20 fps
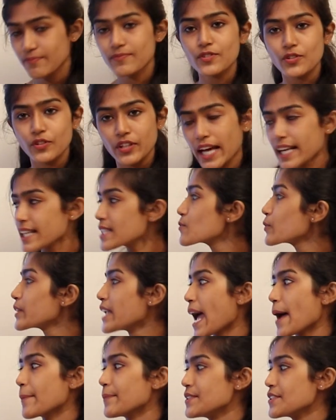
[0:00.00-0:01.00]
So, that is what
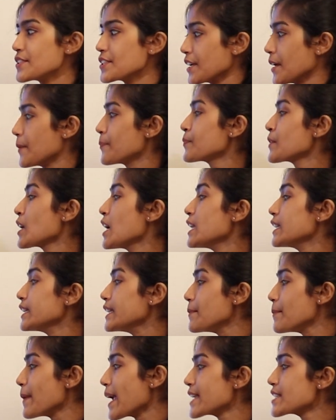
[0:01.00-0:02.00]
happens here.
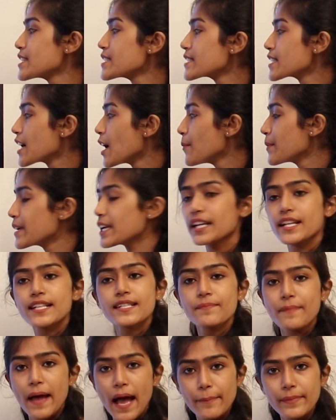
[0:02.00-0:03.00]
The major term here
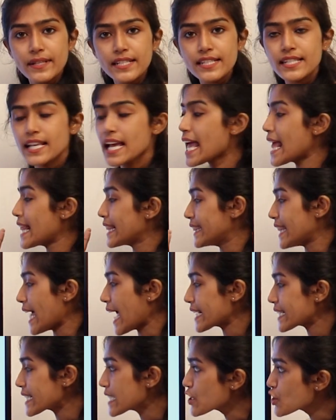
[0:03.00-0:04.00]
is mammals,
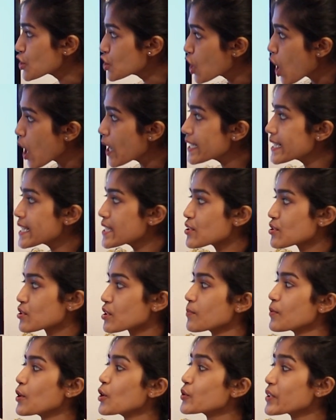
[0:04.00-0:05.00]
that is not
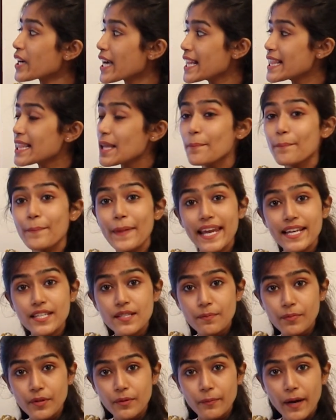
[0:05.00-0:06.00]
distributed in the
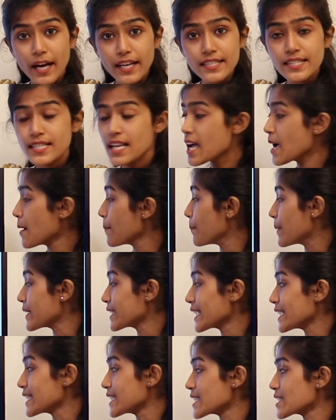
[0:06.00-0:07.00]
major premise,
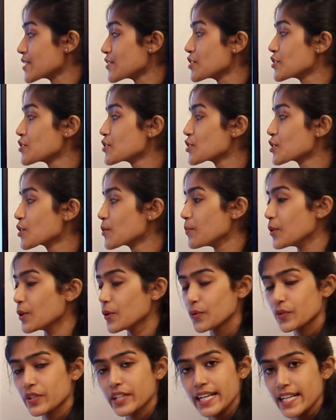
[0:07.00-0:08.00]
but it is
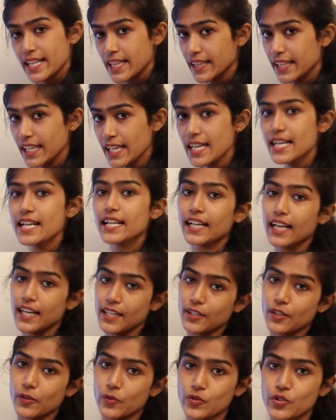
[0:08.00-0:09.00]
distributed in the
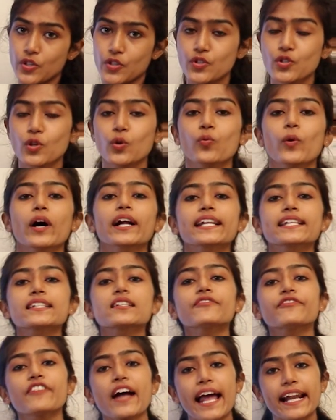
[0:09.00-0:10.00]
conclusion. So, what is
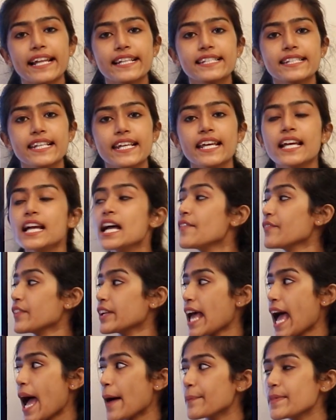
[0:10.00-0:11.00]
a fallacy
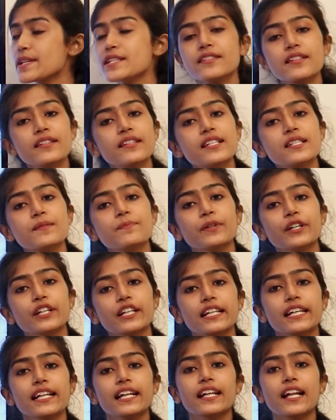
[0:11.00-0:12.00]
that happens in this
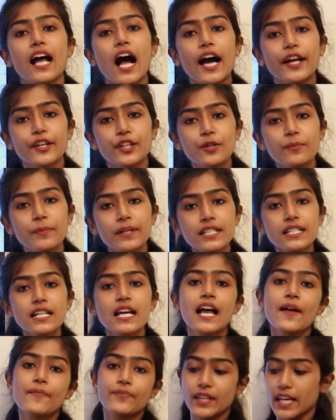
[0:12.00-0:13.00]
particular argument?
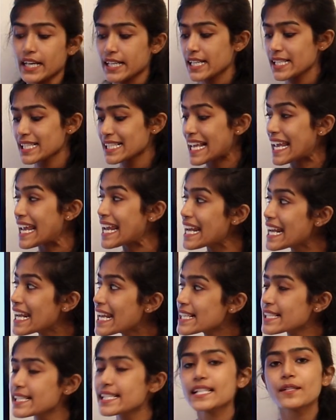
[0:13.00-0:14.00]
That is
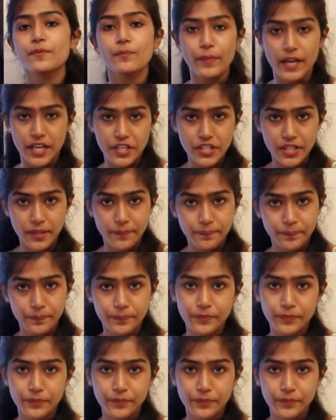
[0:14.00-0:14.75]
illicit major.